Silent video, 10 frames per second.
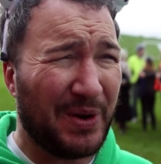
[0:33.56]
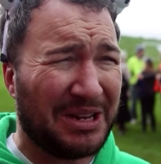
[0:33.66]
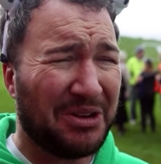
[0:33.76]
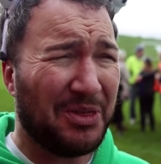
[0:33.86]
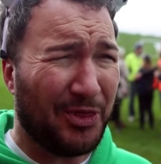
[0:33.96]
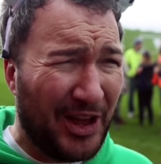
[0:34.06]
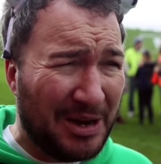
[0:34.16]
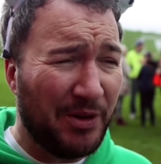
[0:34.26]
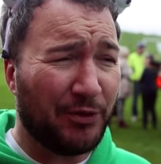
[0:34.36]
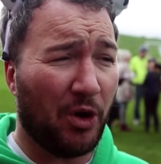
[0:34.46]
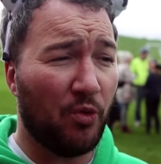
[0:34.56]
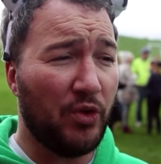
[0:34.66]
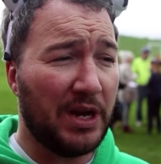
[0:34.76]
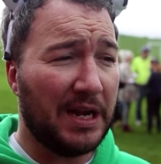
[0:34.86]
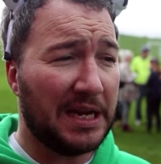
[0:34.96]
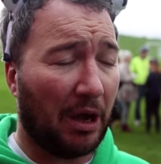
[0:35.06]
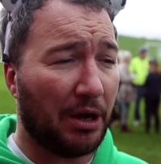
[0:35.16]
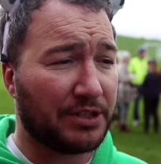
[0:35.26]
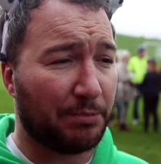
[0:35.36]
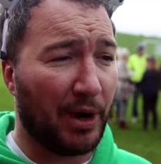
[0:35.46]
We think we've got really
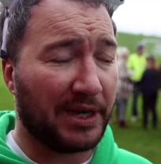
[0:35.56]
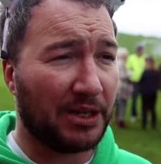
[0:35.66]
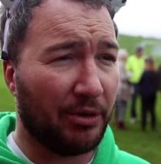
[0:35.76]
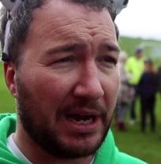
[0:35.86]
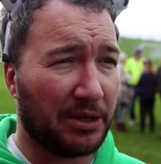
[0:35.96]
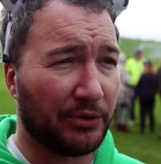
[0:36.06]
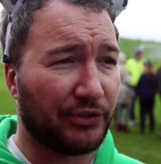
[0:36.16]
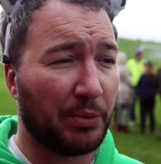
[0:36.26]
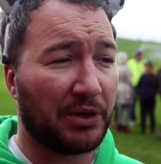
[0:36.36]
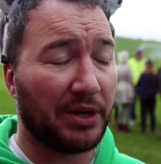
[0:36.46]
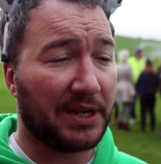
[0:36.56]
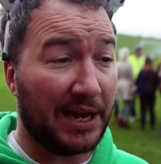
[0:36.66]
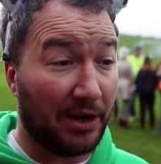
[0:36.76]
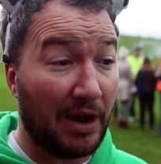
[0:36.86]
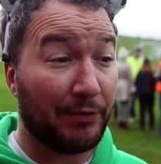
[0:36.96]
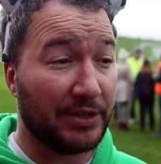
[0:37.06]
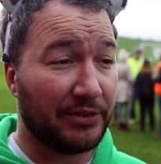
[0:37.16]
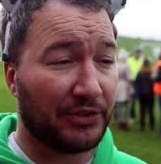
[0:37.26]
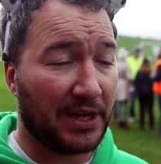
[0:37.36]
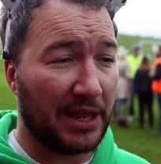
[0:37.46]
close to breaking the record, so we've got to get our
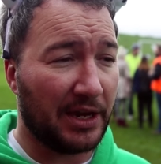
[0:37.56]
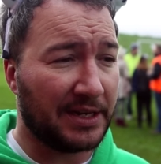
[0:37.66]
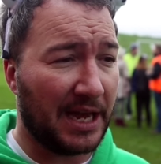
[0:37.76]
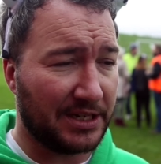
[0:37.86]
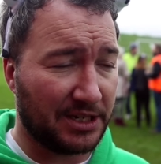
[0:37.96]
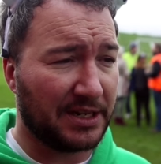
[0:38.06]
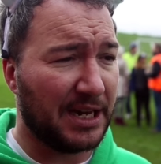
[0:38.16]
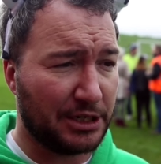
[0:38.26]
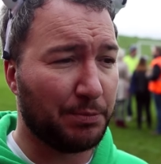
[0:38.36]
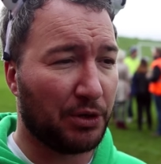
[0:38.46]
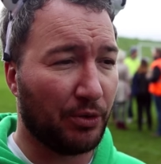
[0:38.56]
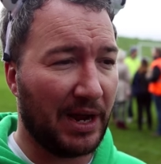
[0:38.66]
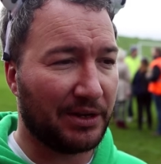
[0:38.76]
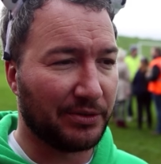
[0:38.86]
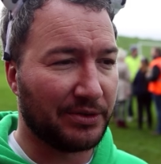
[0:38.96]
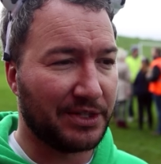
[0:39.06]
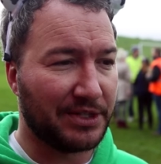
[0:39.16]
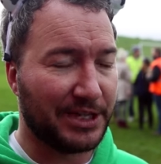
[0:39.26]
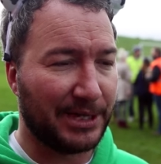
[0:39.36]
evidence together and get it to the Guinness Book of Records and